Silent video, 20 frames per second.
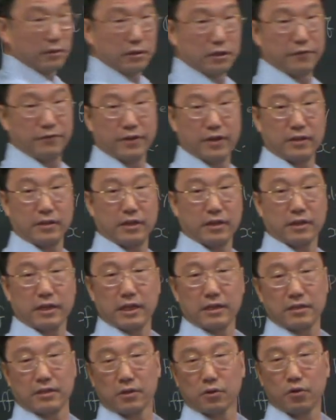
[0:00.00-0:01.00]
If you cannot
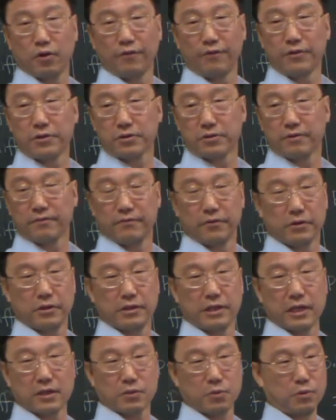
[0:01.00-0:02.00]
guess the coefficient for the
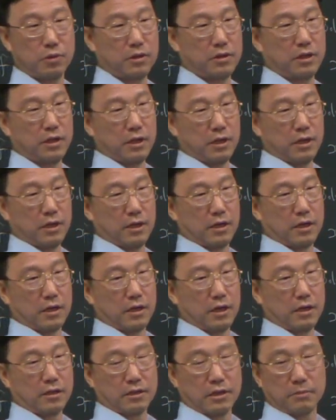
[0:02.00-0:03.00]
next one,
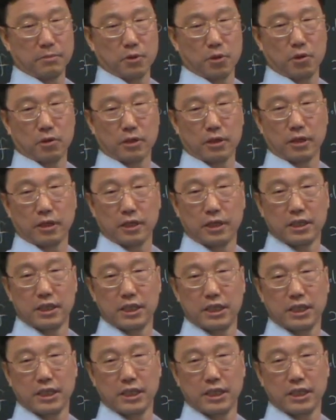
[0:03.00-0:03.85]
I'll start talking.